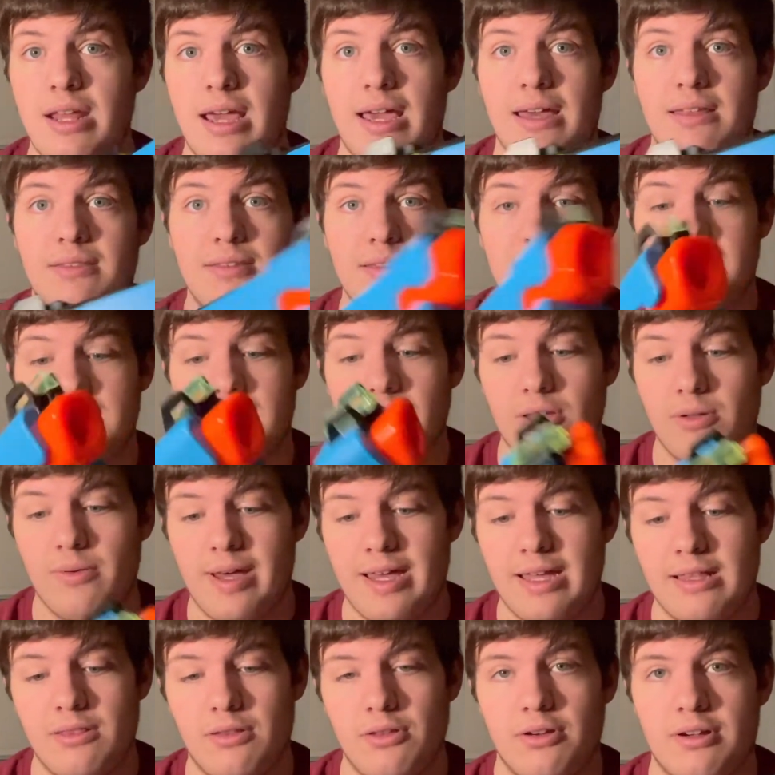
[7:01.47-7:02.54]
and the
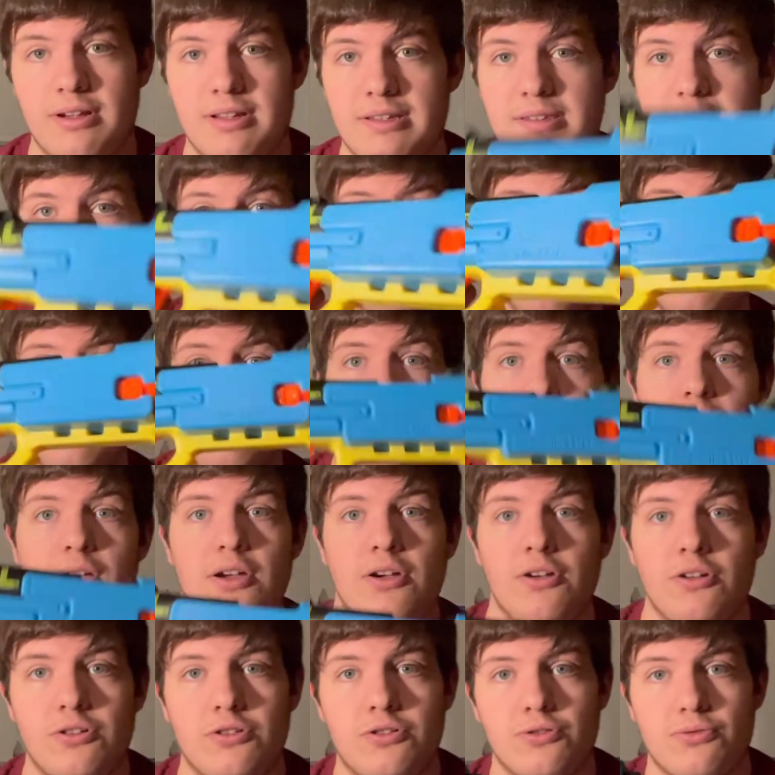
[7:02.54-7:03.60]
silhouette looks
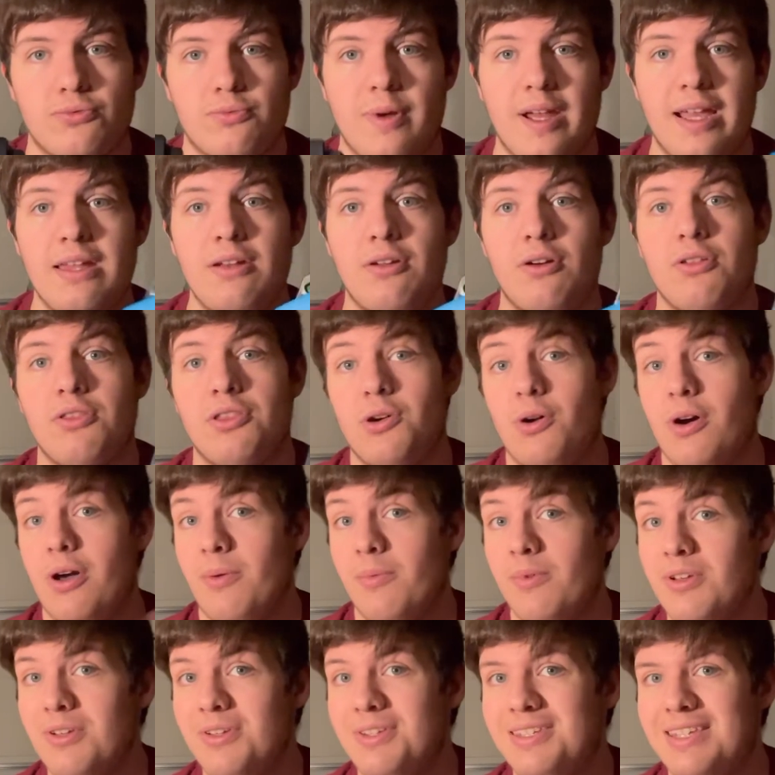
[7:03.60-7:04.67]
great. Although I
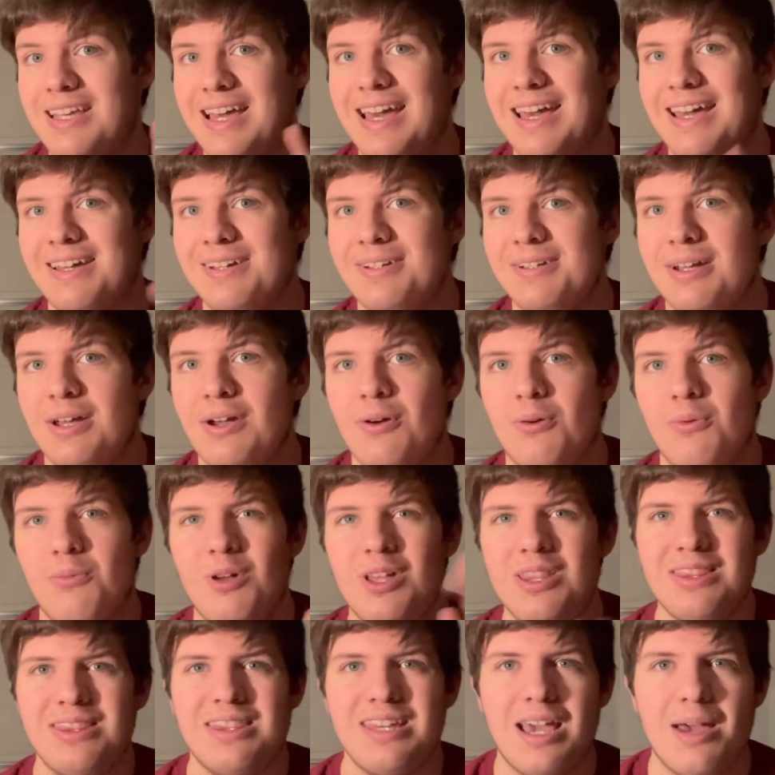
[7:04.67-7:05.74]
will say
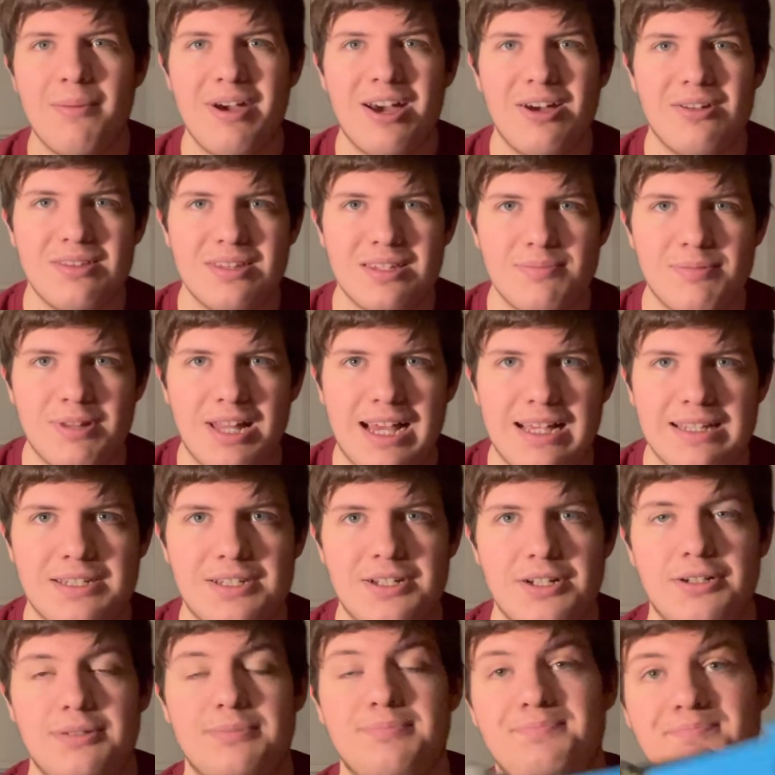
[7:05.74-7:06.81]
one thing about this
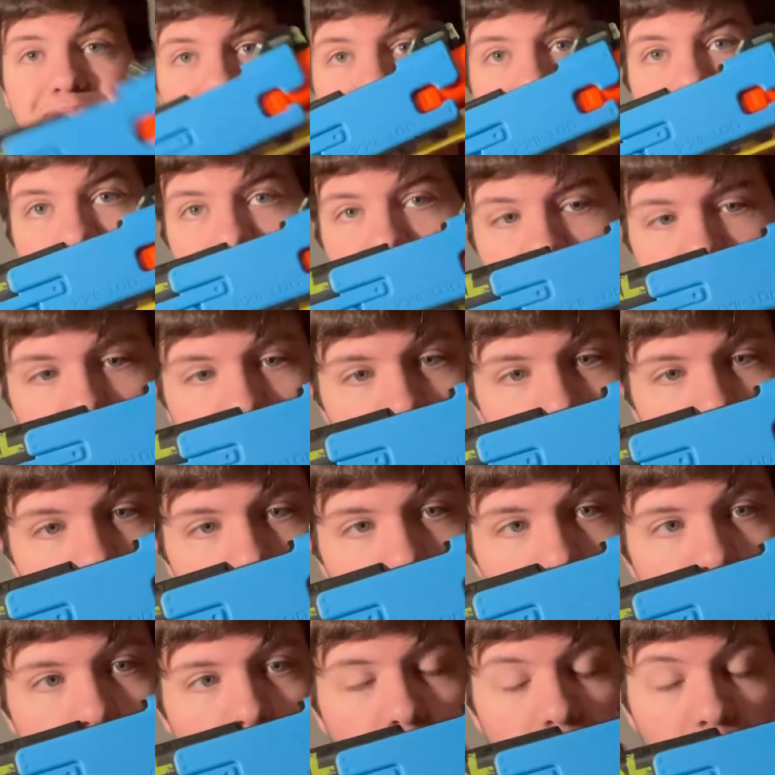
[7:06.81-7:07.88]
blaster:
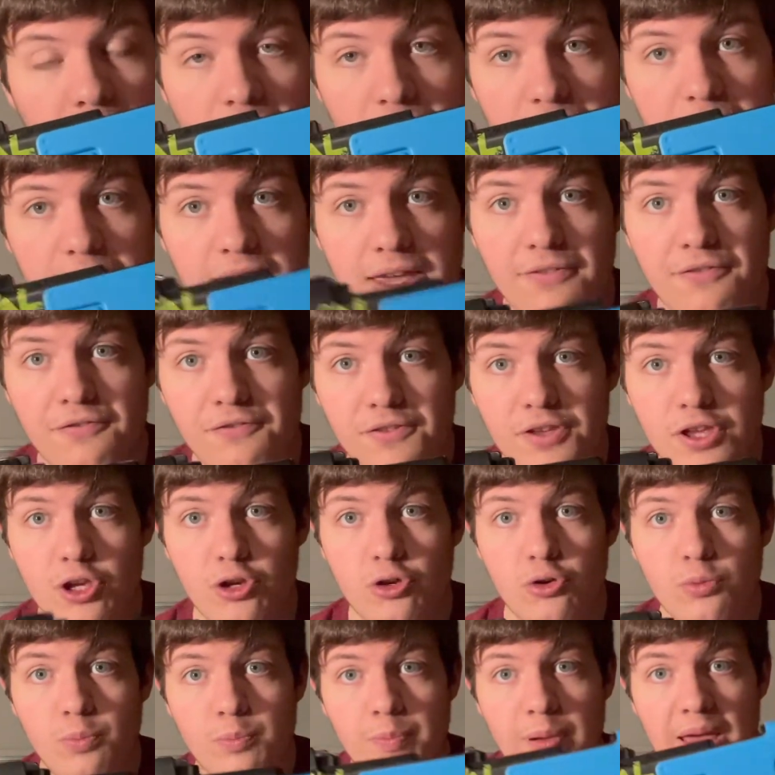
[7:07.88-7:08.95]
if
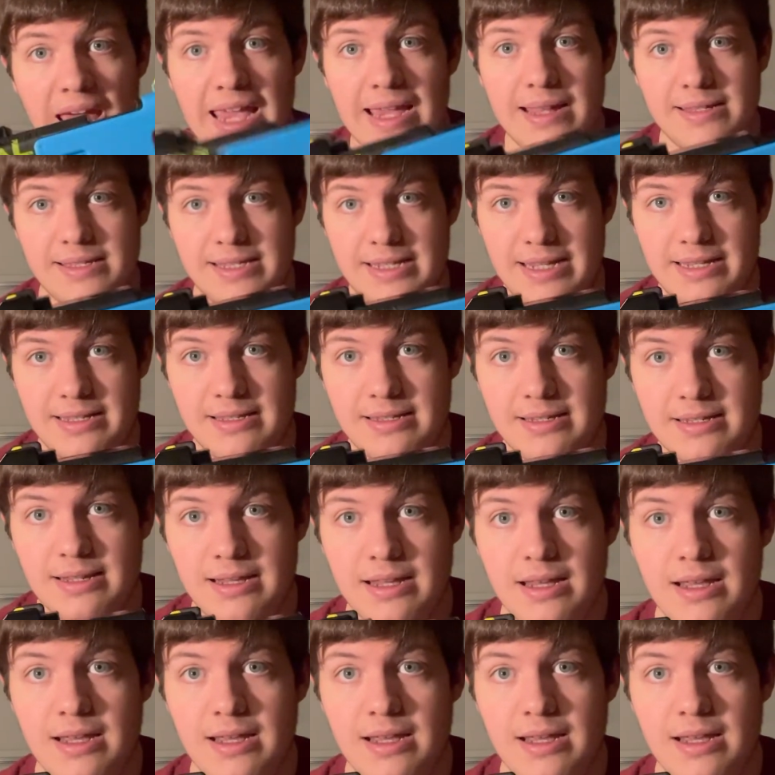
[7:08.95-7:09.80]
you paint it,